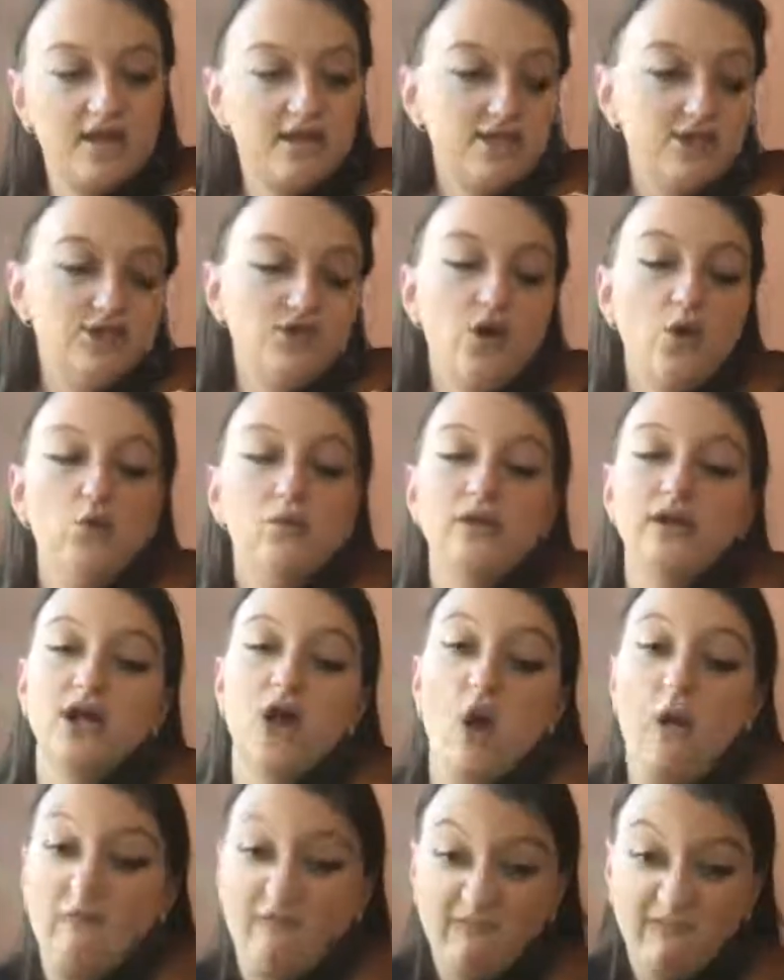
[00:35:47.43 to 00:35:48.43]
You don't want to
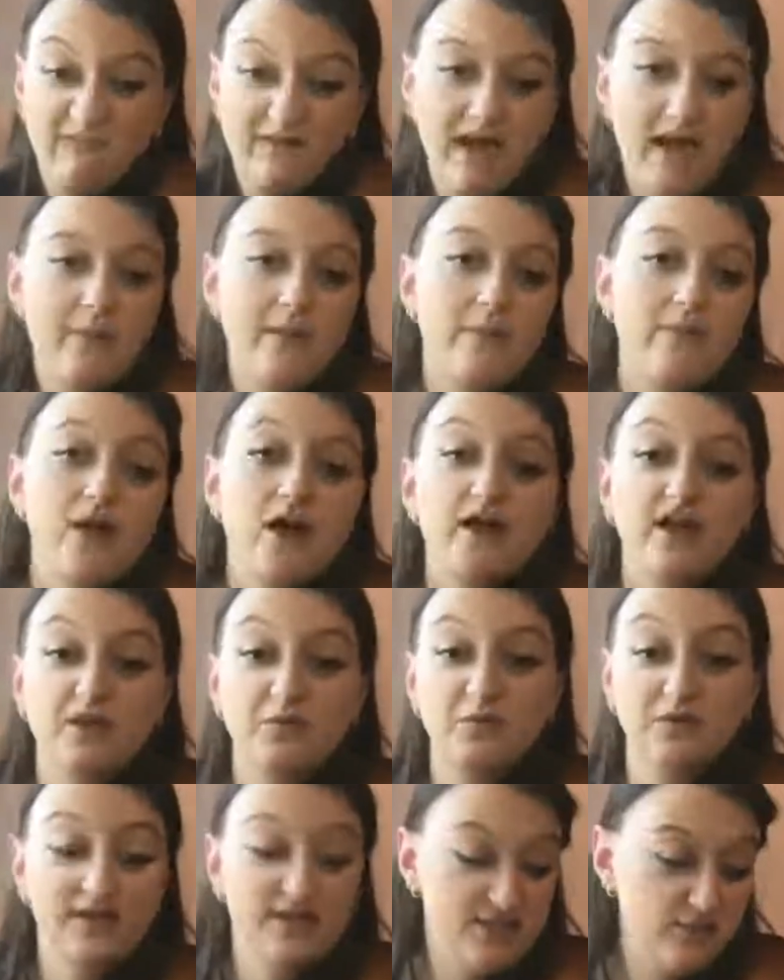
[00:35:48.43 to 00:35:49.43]
go, I'm not going to
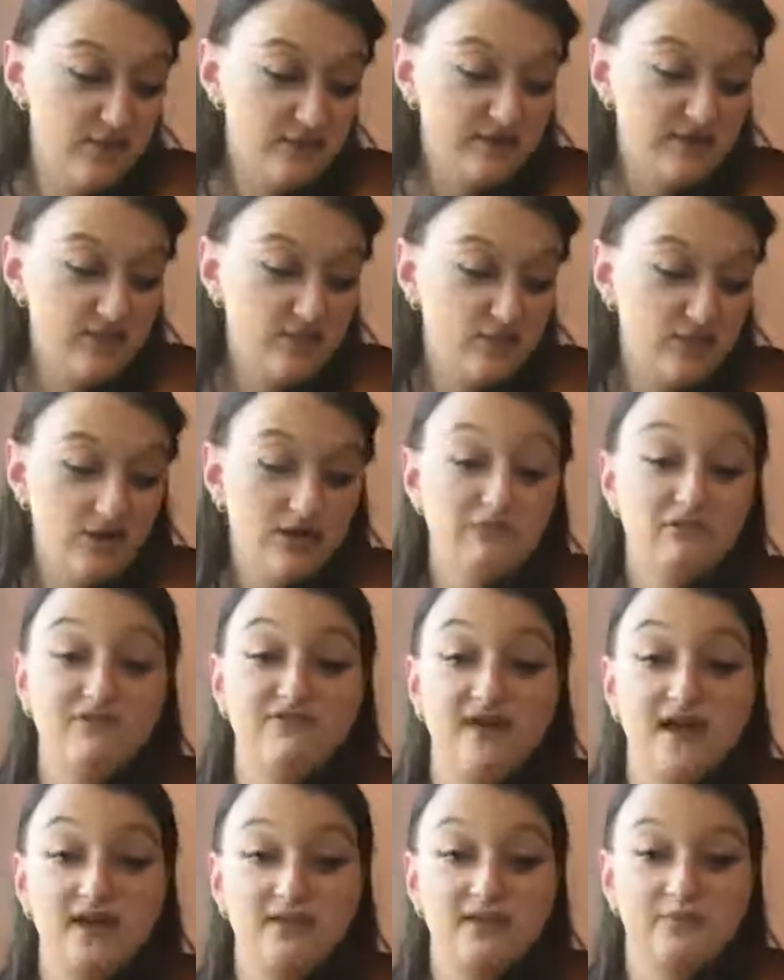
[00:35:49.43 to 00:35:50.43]
really do it because I don't want to hurt my
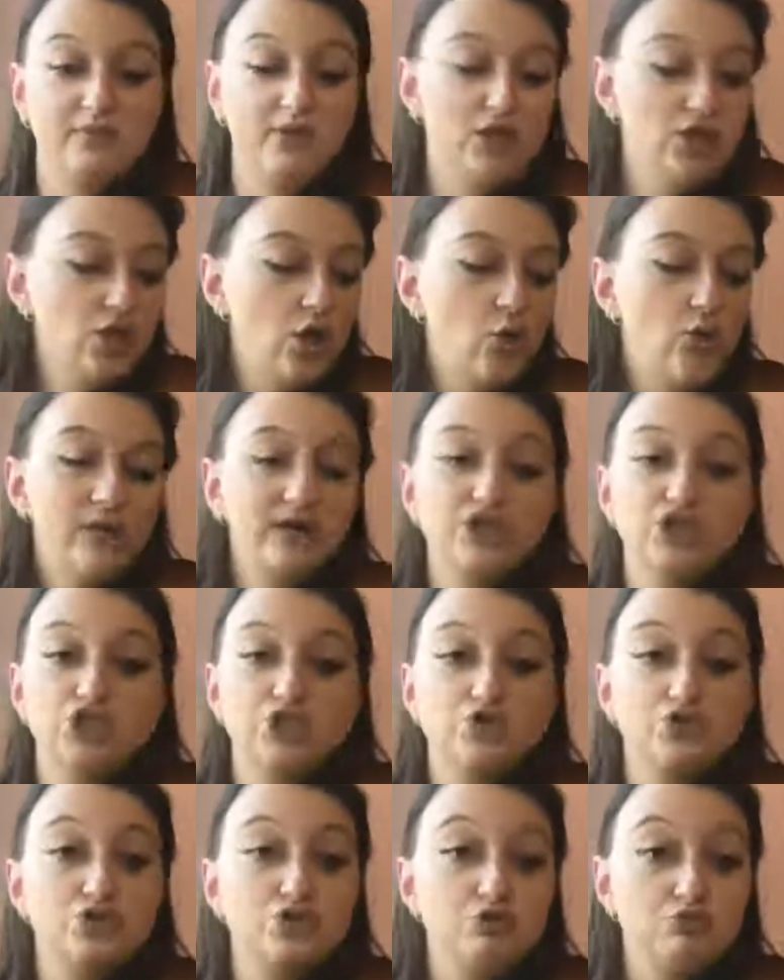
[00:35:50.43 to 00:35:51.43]
violin, but you don't want to
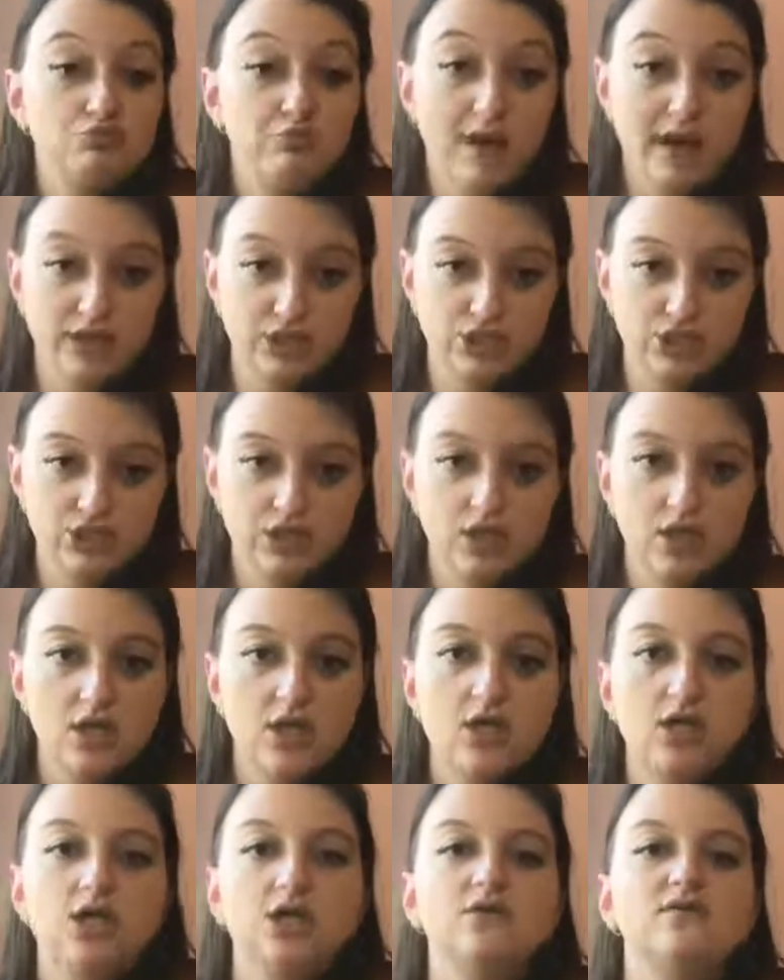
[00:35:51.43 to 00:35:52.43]
do too much.
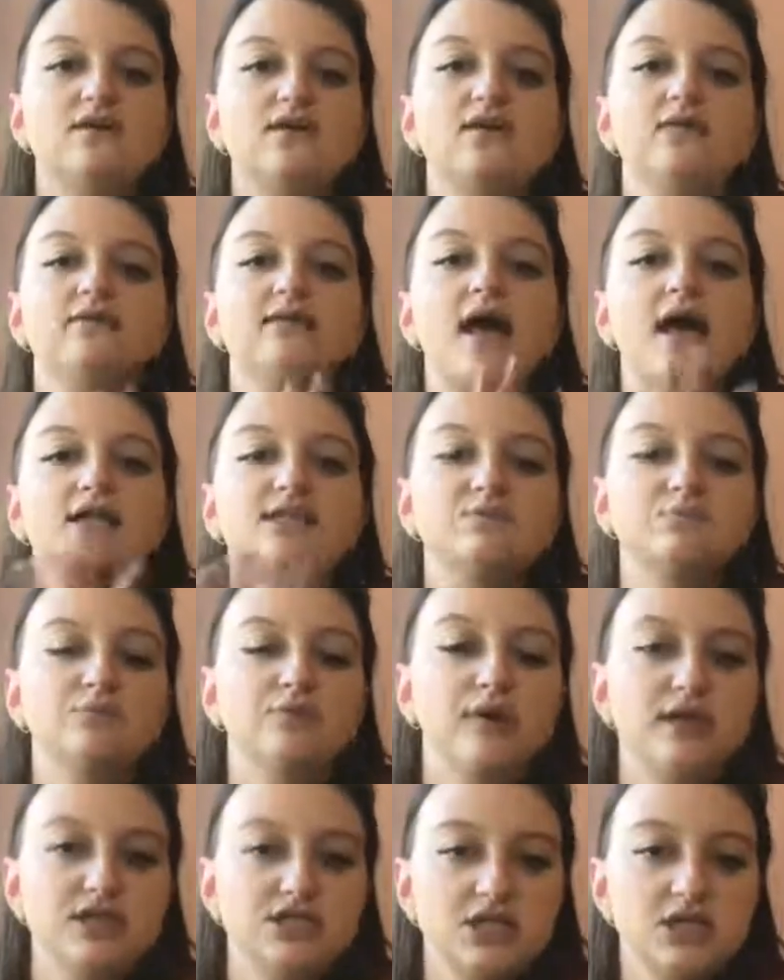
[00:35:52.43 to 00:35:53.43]
You need less
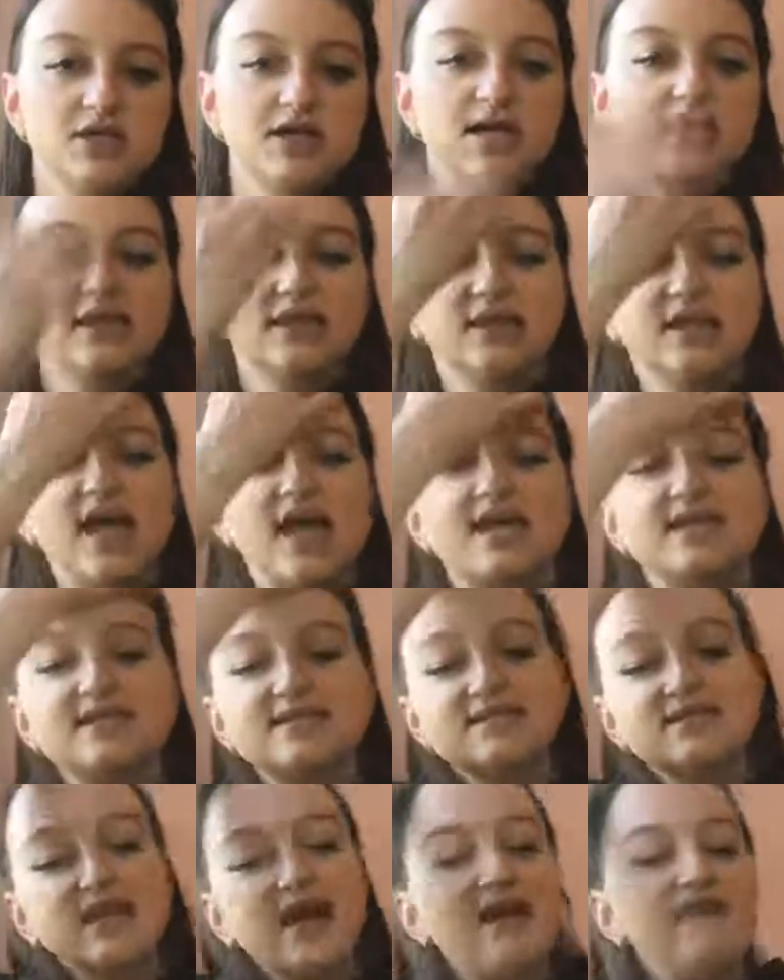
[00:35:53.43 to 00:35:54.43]
pressure and
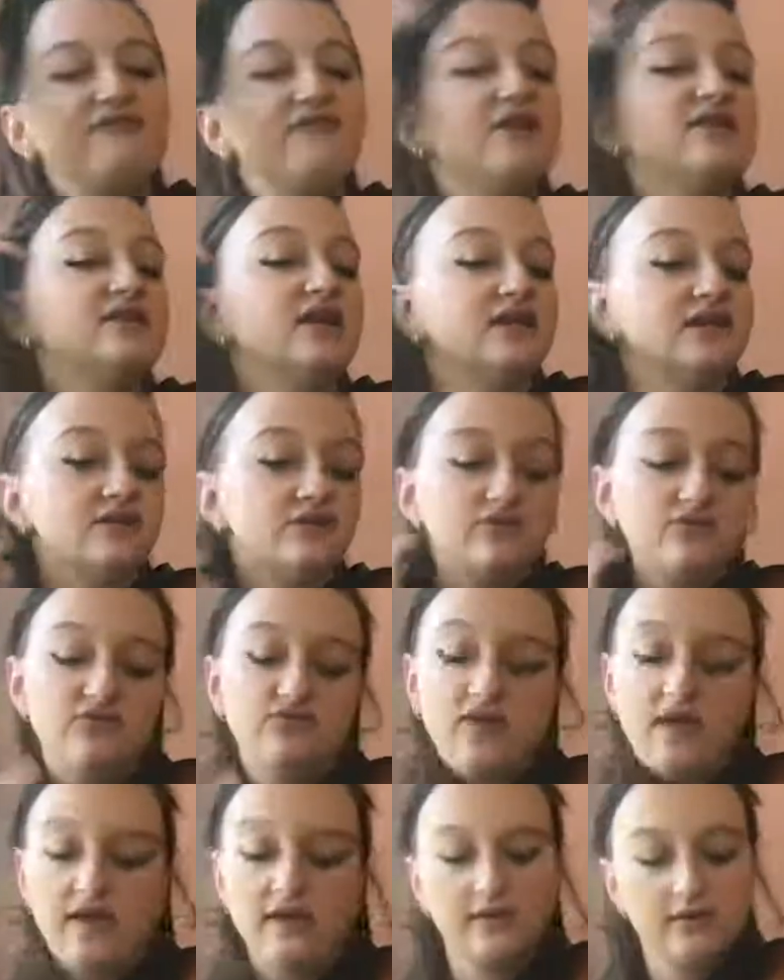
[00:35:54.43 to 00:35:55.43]
less effort than you
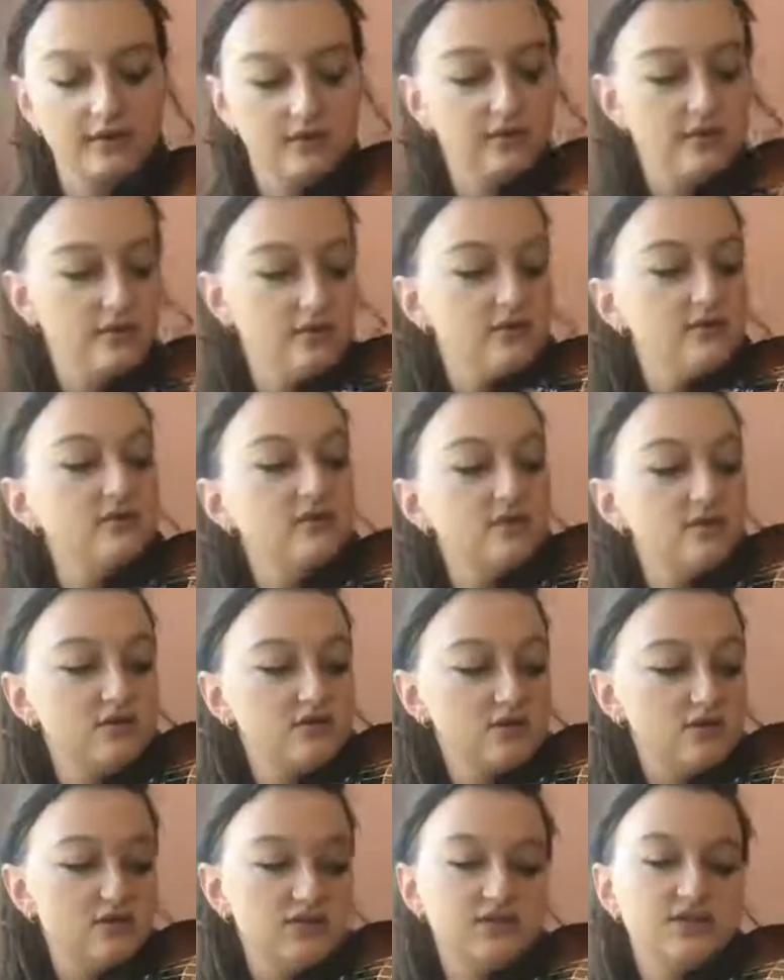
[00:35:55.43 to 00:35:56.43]
think.
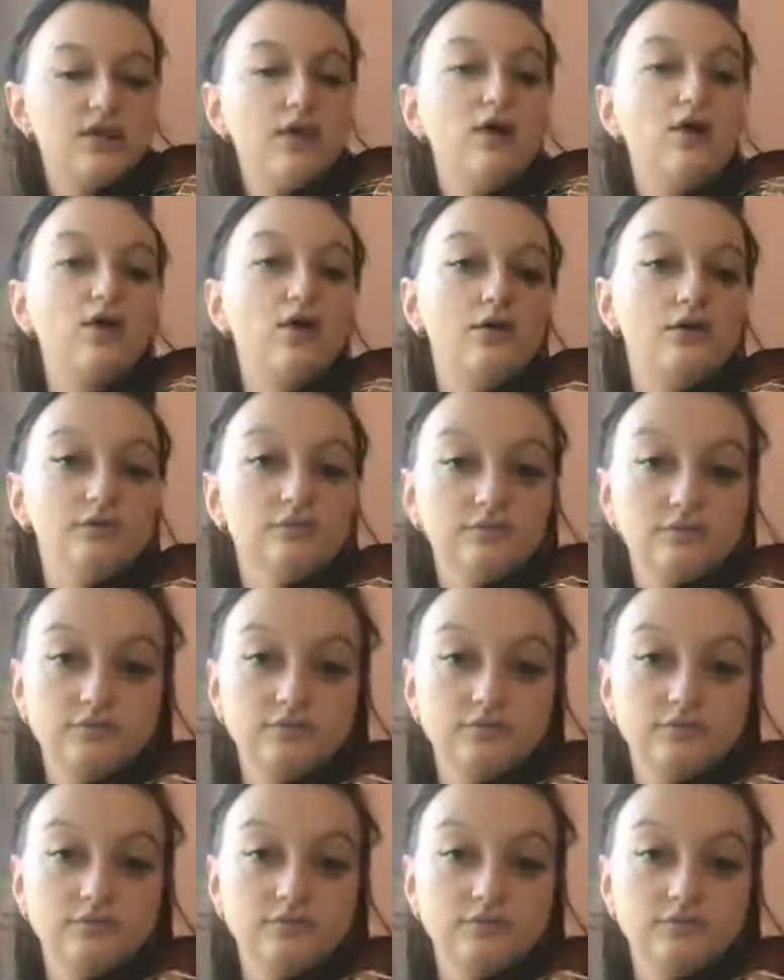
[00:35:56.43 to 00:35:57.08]
So